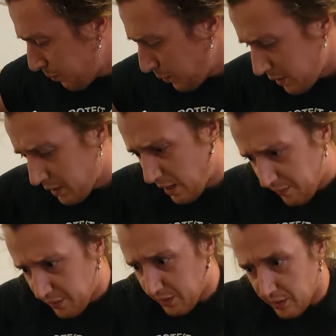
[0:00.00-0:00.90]
pretty
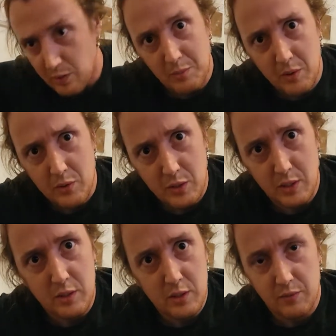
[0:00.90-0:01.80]
confidently do most
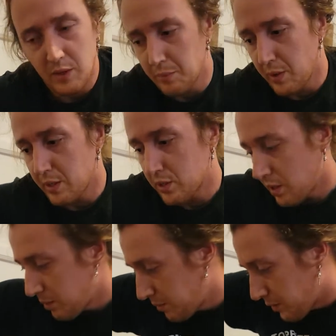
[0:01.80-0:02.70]
things. I've done a brake
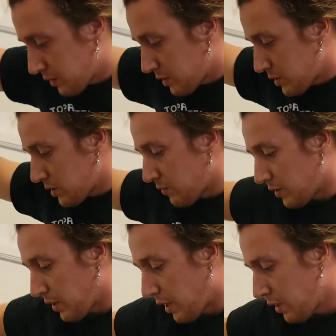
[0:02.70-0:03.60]
job. I've done this. I've
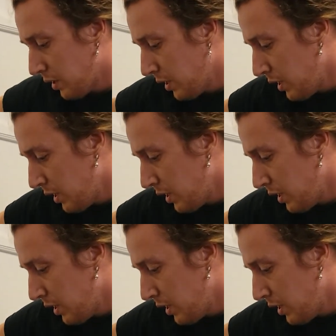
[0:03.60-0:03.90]
done that.